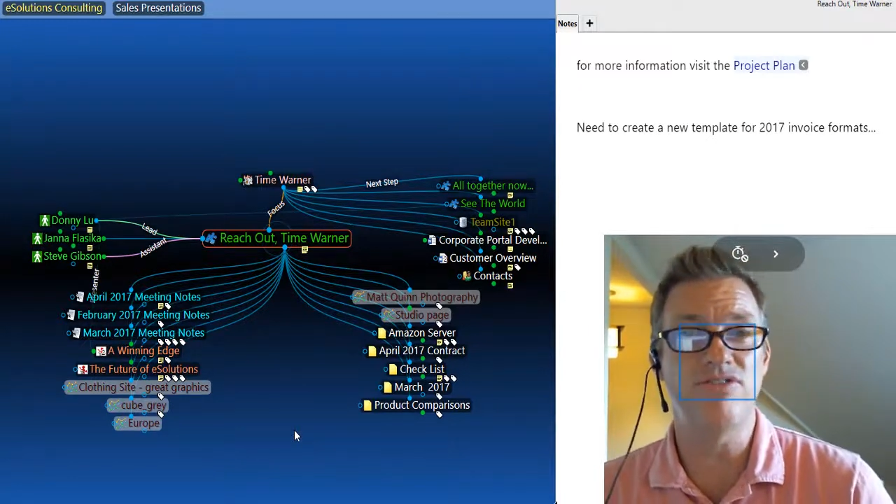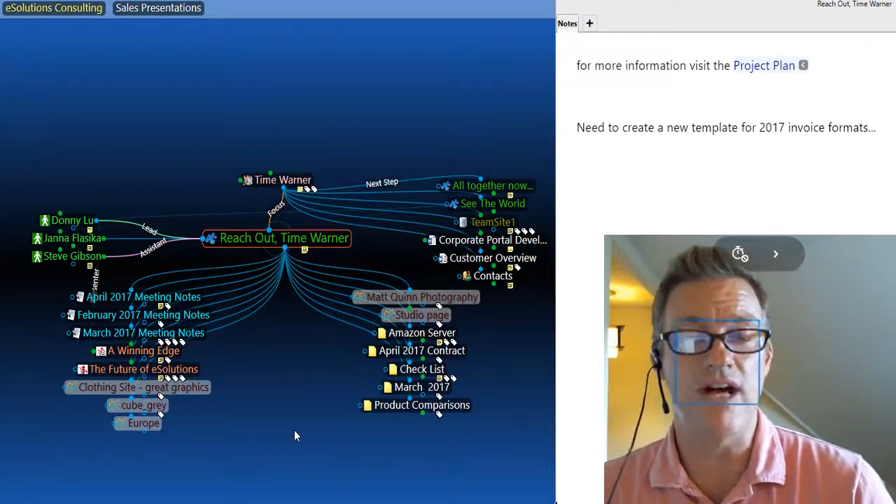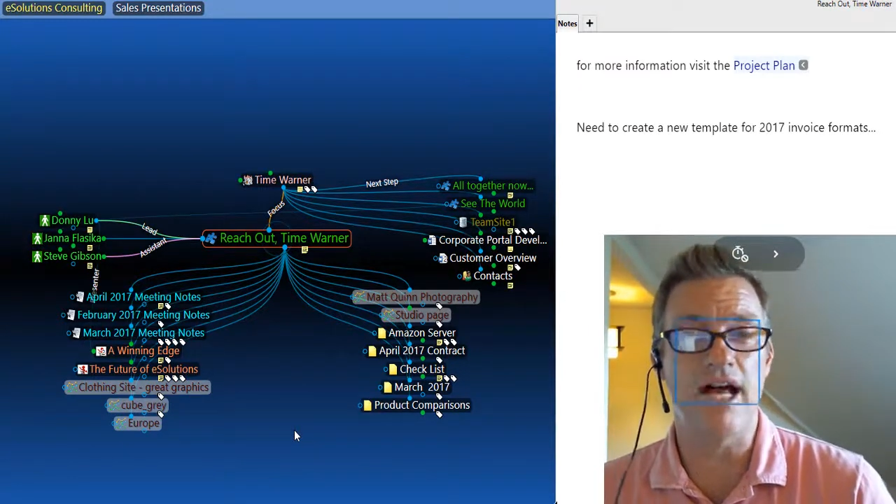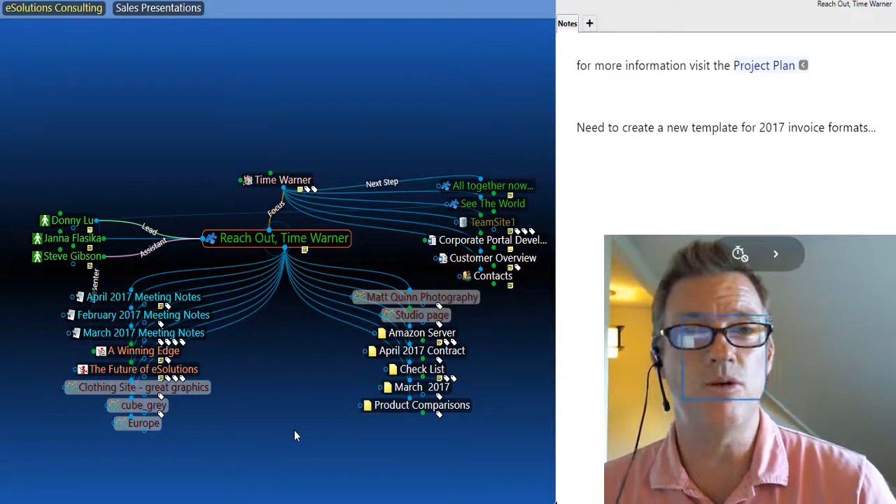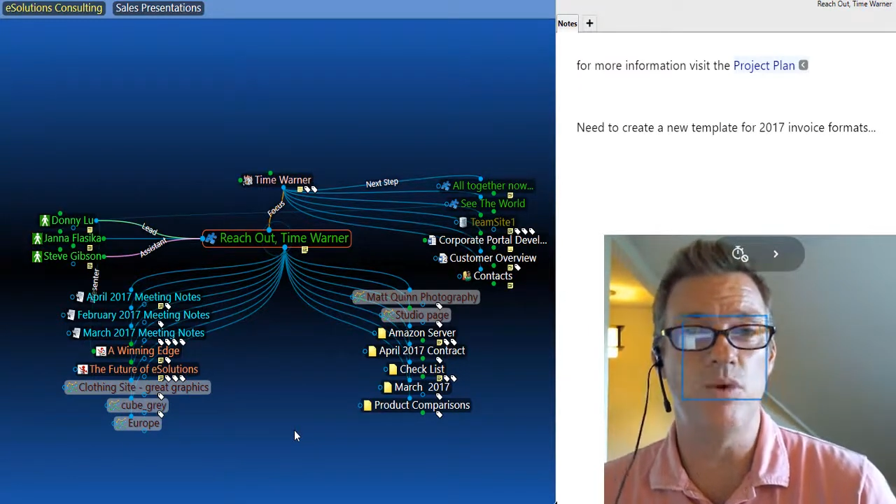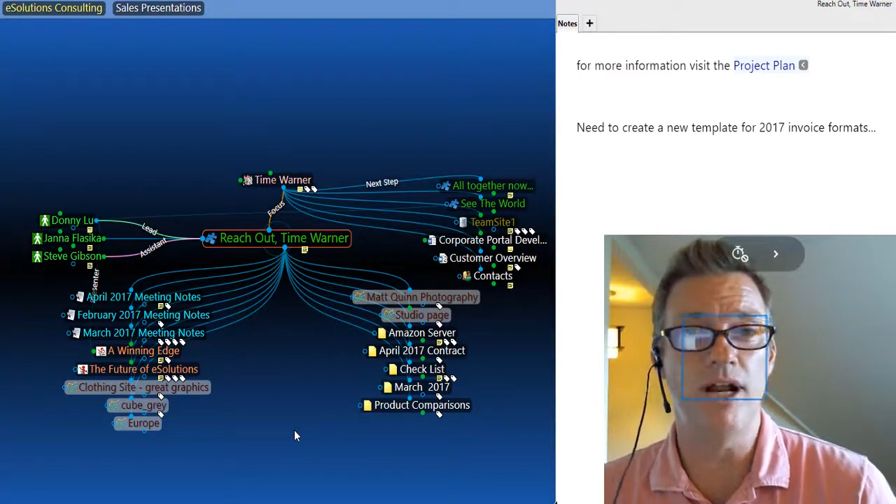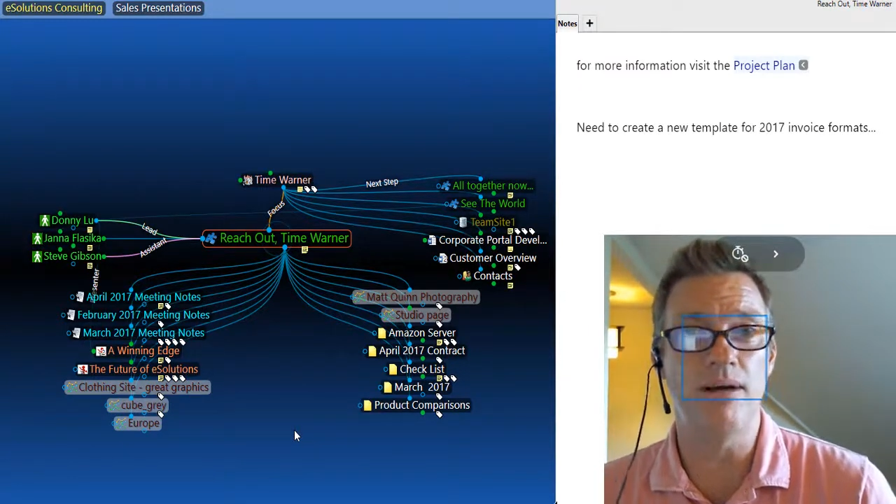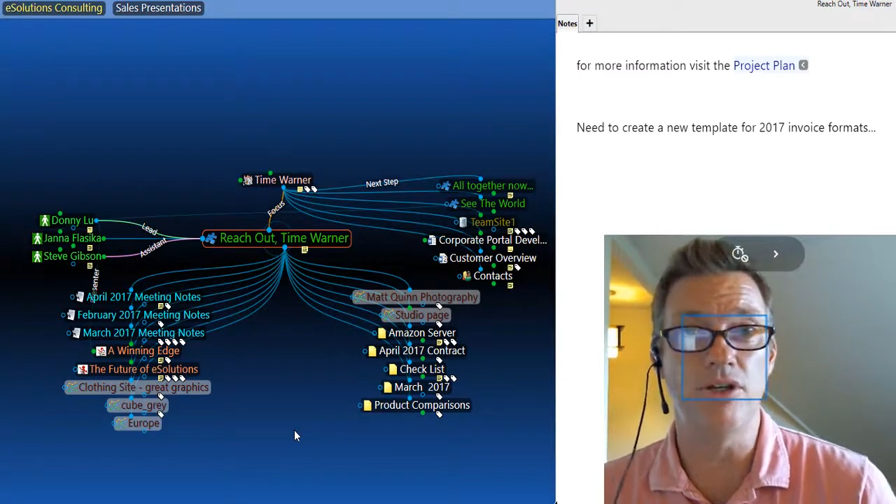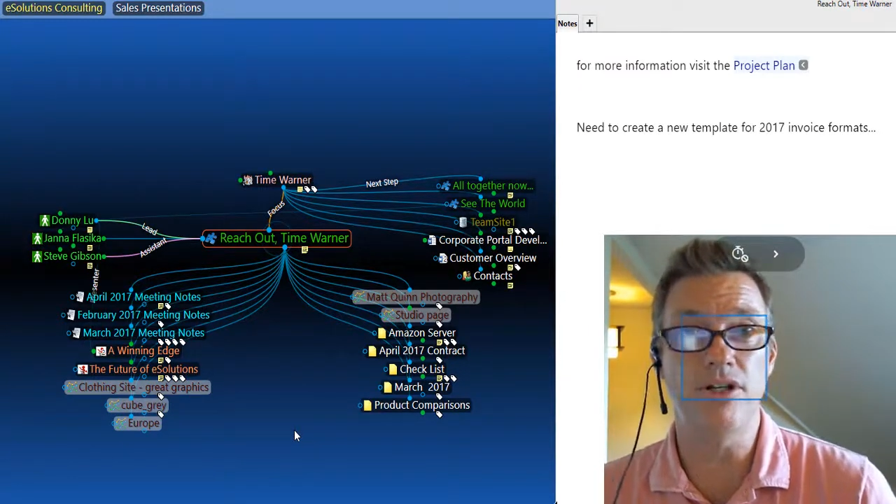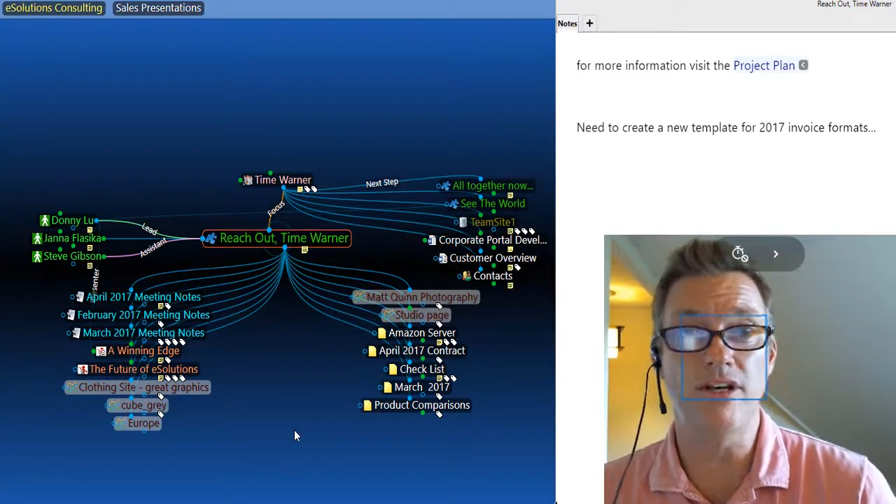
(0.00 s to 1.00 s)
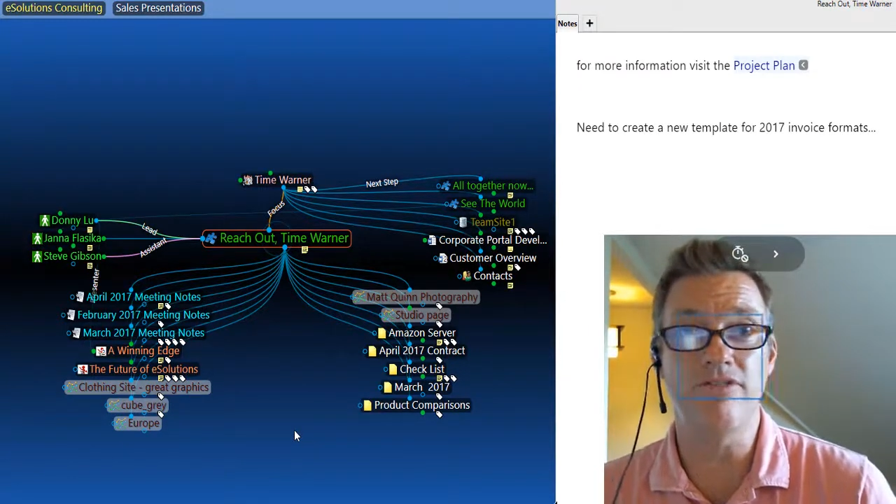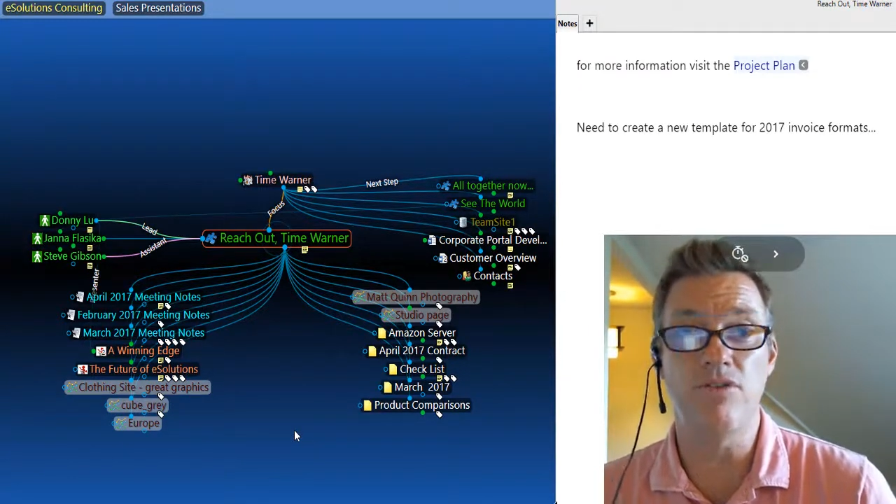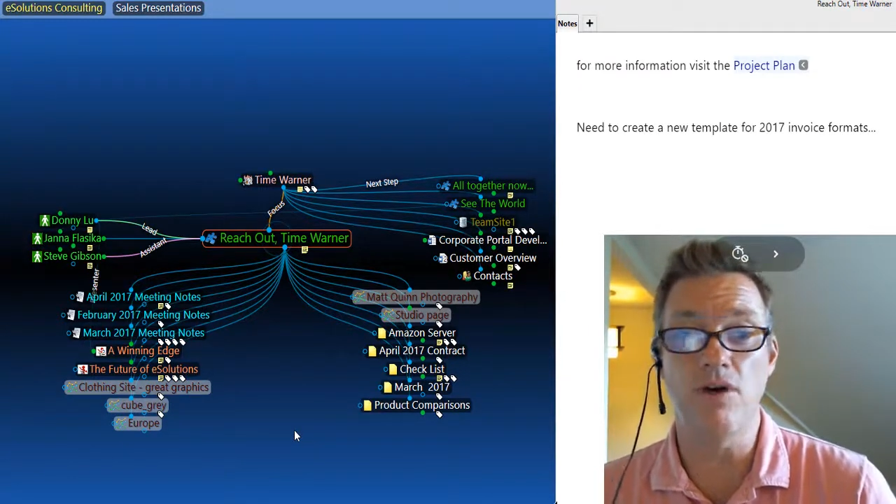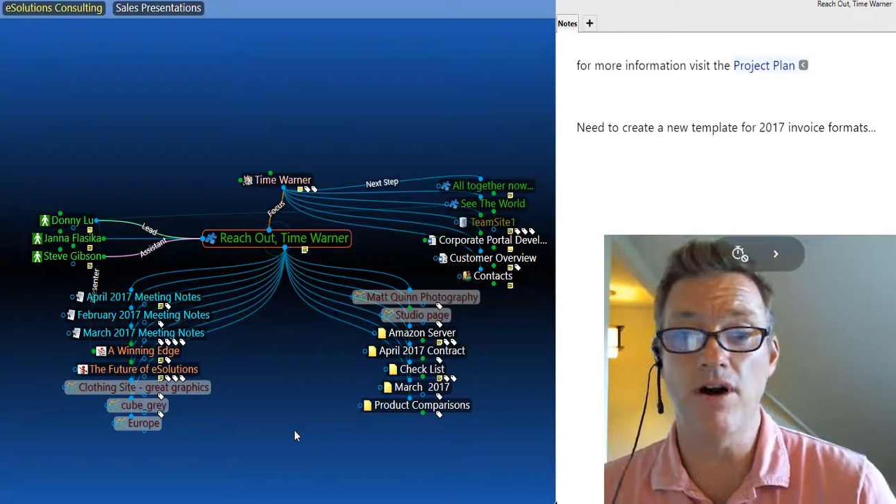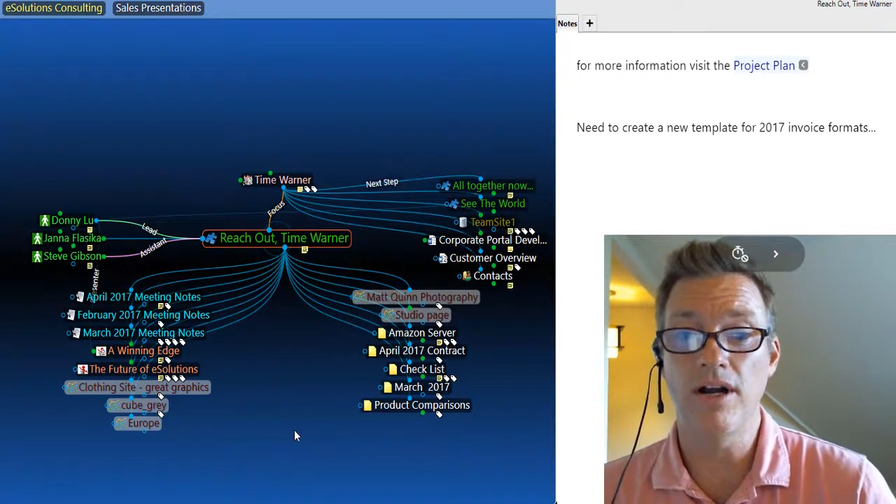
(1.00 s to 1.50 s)
find what I'm looking
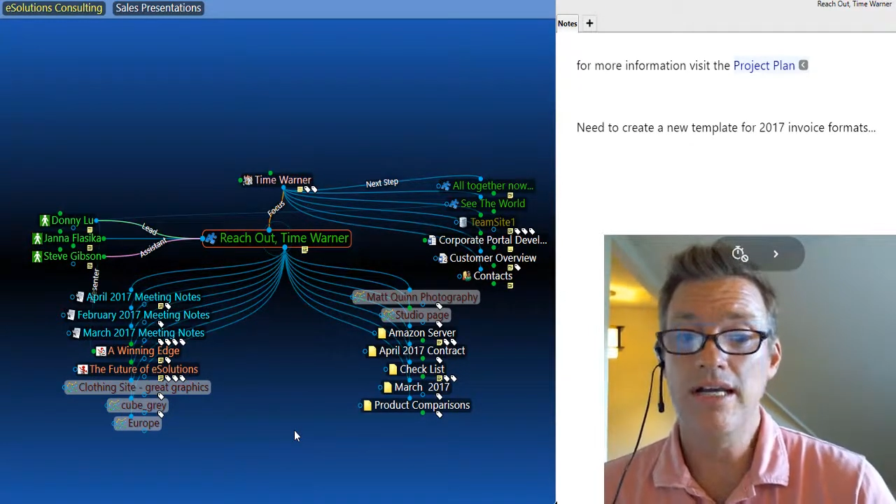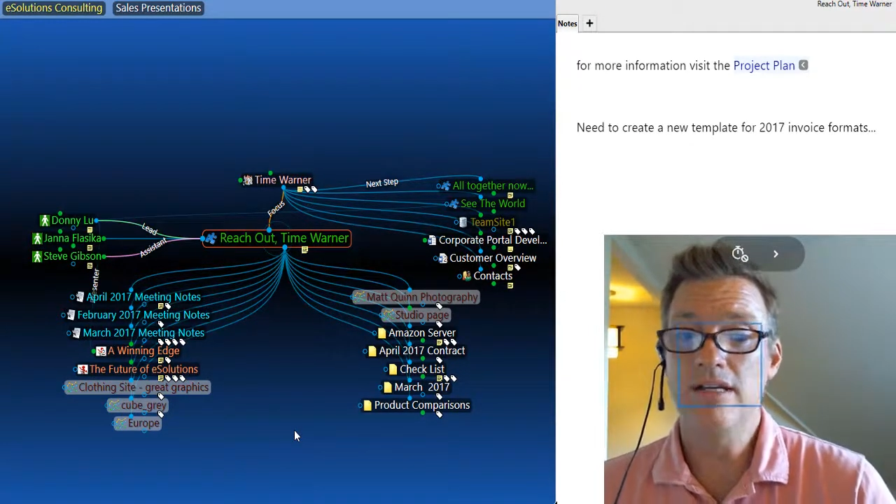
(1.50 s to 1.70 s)
for.